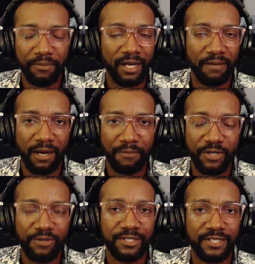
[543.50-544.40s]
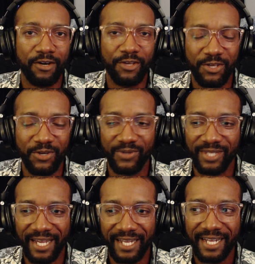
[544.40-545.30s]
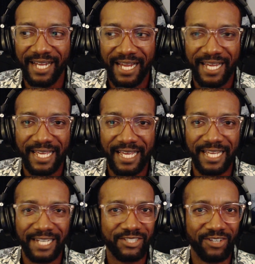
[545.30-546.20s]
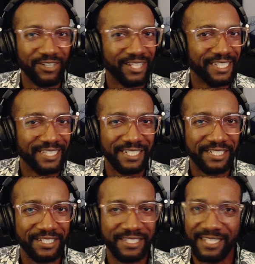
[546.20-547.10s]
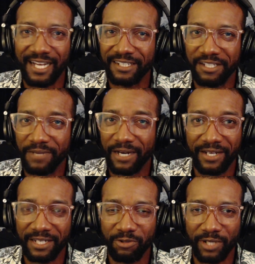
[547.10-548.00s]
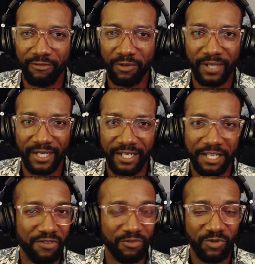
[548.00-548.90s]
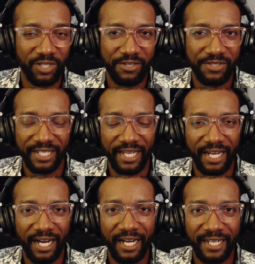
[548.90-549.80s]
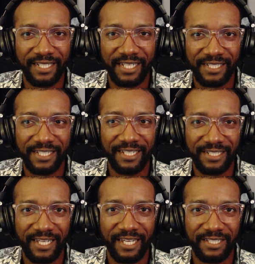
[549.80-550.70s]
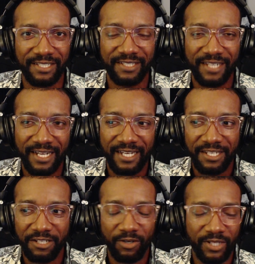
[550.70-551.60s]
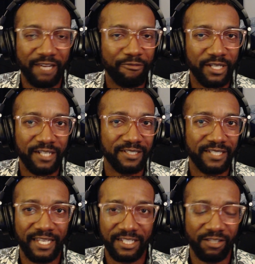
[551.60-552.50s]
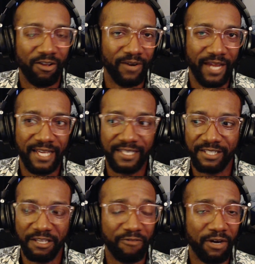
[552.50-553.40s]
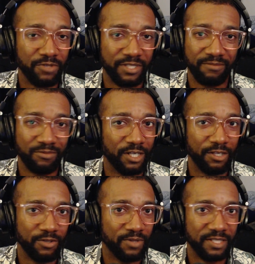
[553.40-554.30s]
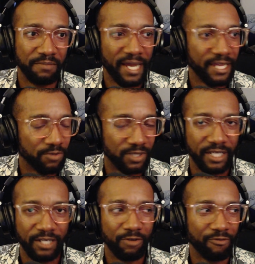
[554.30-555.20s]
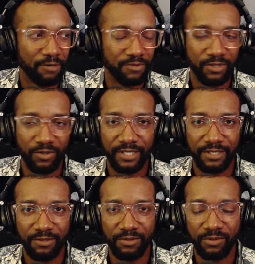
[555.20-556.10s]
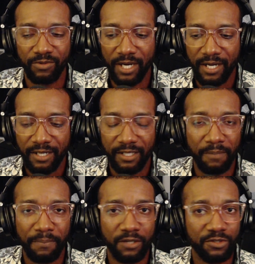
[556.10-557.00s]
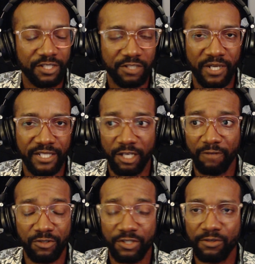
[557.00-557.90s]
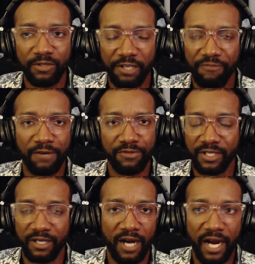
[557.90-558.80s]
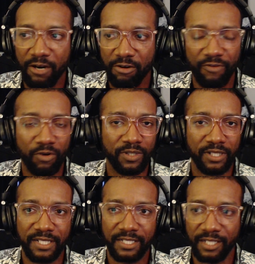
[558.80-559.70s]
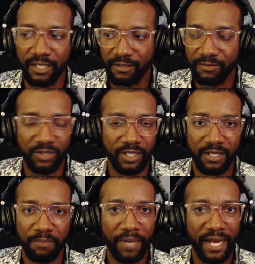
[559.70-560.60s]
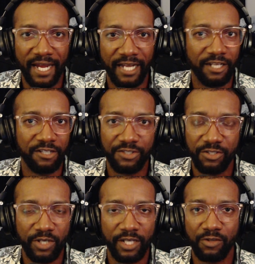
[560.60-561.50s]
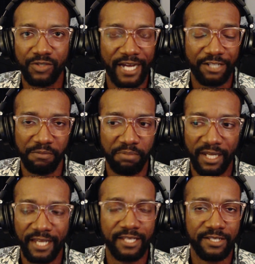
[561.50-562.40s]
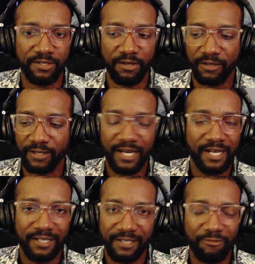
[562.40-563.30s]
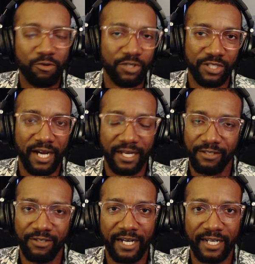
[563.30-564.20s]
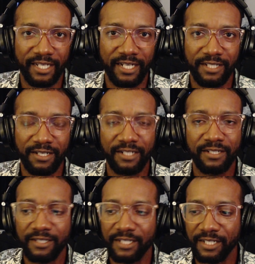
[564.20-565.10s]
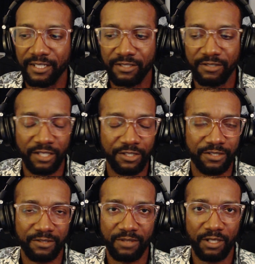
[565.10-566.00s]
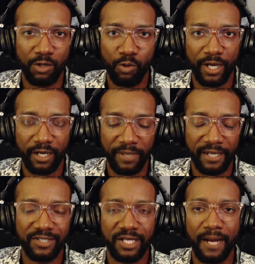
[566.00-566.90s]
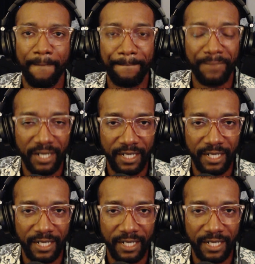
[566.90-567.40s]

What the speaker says: I'm here to tell you that a song like this does not come out at a click of a button, even with using AI. It takes, it definitely doesn't take as long as if I was going to do this manually, or if I was going to compose this myself, or certainly if I was going to hire a vocalist and a band and a studio to actually play this song. Of course not. You're not going to get it done in such a quick amount of time. But